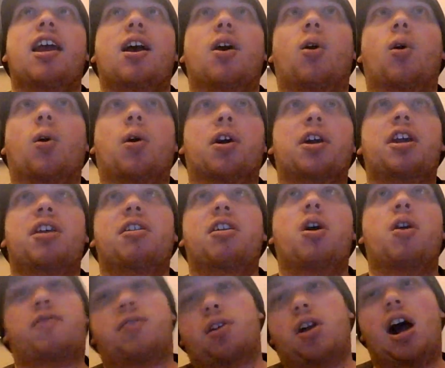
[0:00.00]
Or,
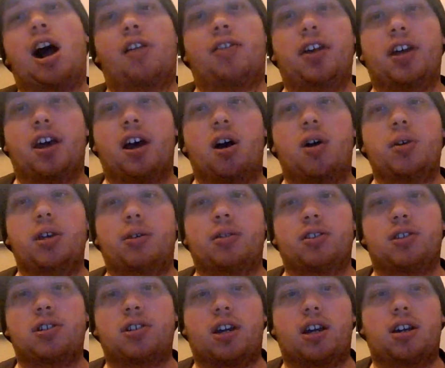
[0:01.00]
if you're on the go, you can
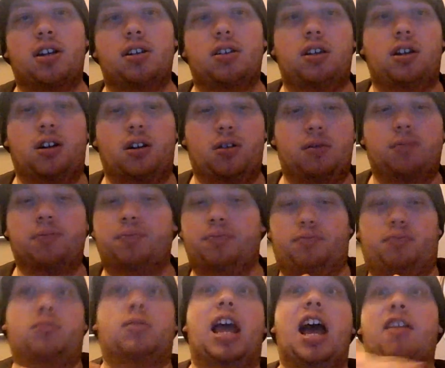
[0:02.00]
just kind of,
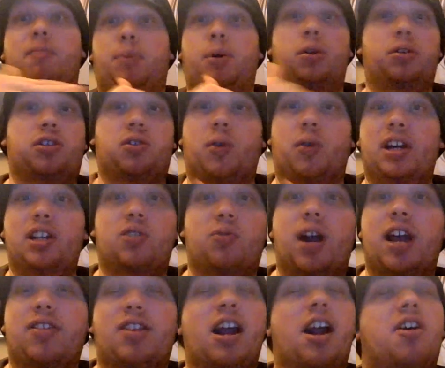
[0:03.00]
have both screens
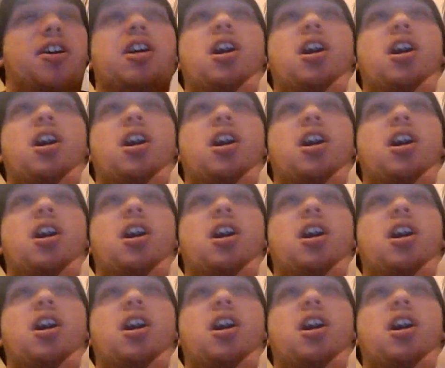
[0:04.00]
right there.